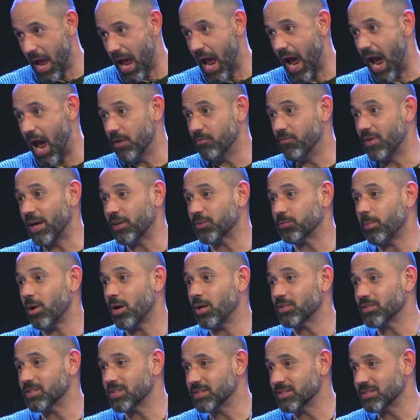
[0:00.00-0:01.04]
advance
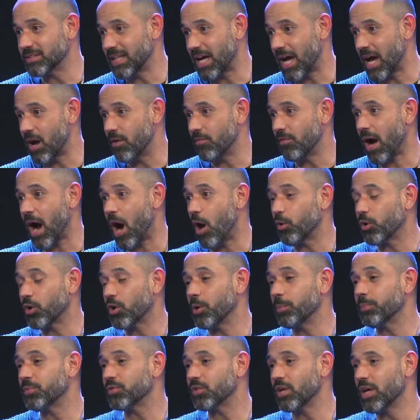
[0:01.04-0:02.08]
policies that have
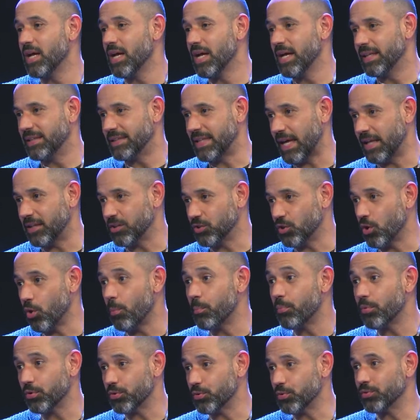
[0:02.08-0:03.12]
outcomes that don't
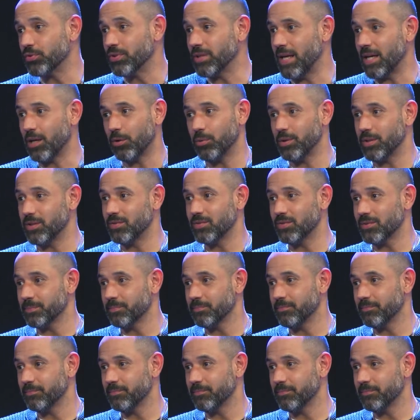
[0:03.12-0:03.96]
produce inequities.